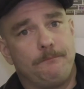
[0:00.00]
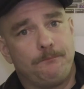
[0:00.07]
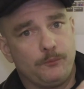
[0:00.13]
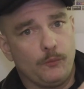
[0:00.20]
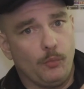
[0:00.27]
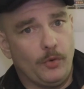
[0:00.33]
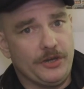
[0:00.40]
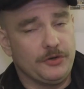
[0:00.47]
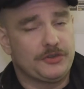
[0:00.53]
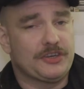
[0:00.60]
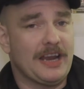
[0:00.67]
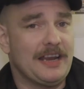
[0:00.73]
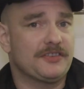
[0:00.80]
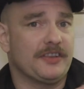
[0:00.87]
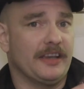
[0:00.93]
when you
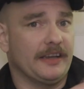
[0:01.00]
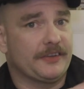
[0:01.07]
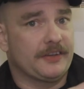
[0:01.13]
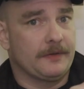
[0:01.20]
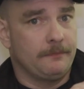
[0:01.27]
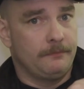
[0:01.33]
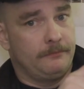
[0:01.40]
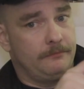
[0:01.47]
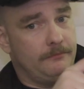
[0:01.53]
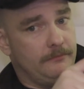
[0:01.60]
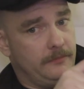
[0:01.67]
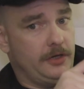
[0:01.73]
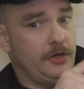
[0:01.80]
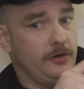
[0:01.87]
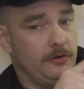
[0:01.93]
change things,
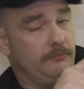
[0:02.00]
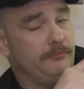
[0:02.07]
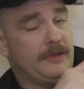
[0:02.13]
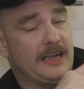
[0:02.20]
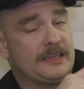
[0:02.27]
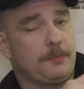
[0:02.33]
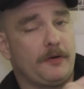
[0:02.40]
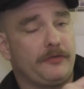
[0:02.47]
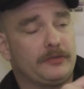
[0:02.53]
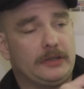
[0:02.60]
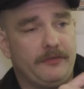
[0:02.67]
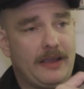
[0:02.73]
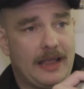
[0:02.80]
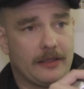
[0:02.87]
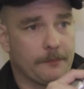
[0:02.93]
you that's perfectly
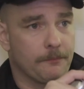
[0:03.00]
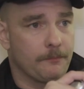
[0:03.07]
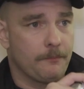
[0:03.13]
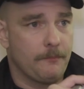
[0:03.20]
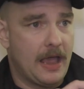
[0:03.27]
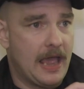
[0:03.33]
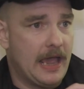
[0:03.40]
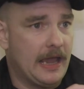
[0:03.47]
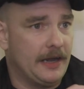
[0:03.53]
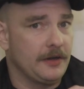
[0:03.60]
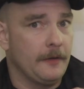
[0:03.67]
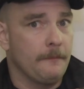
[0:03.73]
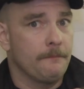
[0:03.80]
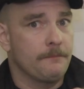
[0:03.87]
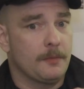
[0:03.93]
valid, and
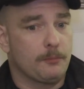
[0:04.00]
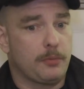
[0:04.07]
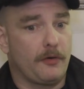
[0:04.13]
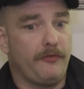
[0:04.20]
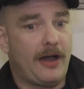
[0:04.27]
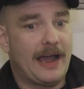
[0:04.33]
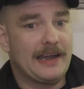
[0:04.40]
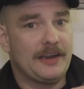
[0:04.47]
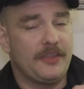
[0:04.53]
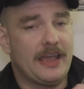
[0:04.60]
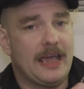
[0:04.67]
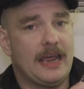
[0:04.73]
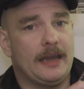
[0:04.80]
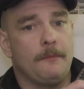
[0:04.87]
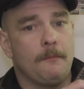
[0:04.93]
provided
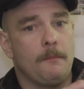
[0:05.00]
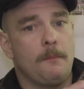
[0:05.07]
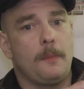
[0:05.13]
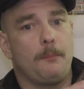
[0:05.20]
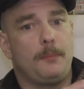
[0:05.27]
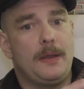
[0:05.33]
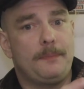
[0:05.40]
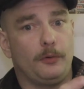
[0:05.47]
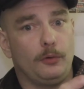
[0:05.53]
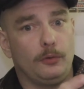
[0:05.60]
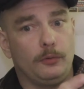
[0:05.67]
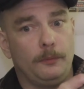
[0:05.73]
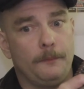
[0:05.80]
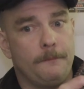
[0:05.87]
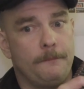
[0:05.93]
that people
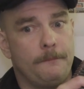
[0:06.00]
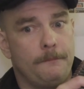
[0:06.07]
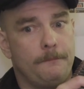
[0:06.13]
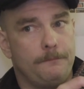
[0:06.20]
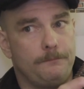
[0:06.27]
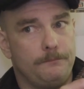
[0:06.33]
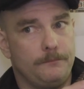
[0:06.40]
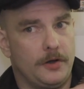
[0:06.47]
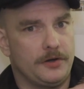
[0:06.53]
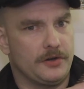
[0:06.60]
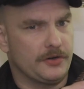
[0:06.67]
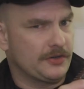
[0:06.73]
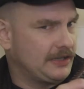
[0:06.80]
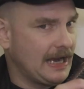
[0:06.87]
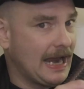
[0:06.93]

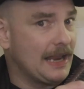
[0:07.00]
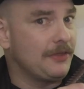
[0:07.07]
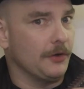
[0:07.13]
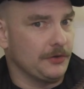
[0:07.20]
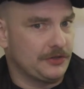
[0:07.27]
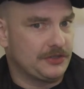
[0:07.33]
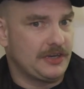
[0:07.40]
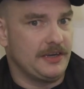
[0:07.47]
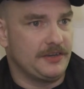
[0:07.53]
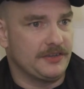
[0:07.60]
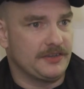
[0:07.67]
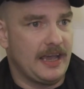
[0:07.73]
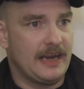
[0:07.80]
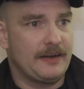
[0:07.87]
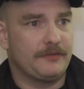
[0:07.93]
understand those changes
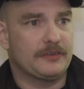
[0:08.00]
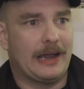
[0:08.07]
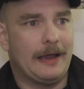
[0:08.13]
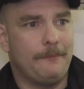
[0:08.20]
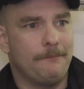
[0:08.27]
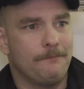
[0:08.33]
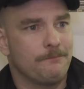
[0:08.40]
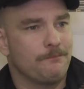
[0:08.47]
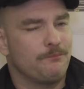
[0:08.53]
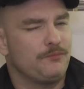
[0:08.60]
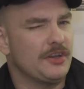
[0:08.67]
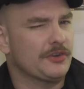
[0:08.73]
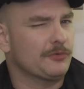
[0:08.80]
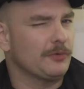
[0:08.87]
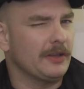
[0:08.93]
ahead of time,
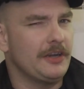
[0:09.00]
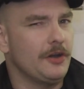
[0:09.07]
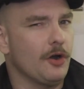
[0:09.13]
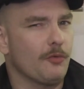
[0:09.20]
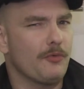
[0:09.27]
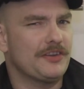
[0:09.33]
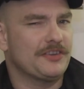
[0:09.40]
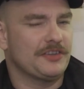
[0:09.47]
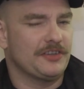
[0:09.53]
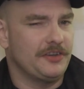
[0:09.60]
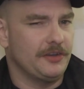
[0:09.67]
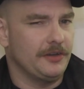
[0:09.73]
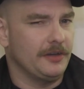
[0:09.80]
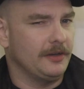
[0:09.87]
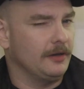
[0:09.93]
there's really no reason
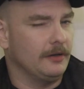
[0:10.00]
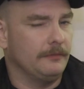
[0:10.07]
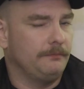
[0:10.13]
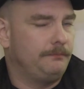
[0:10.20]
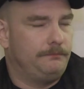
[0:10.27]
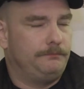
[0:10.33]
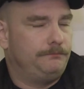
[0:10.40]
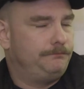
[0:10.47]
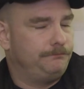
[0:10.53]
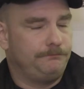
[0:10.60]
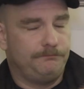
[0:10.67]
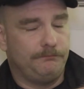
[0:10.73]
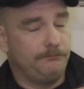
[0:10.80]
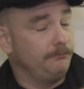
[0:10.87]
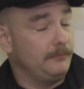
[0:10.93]
to
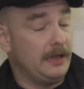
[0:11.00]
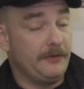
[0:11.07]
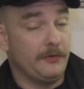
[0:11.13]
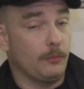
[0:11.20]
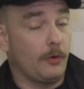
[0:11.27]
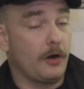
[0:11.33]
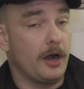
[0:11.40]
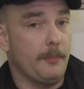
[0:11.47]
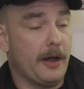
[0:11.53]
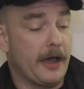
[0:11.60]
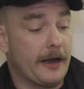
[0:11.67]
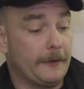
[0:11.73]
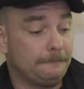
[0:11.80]
even worry about it.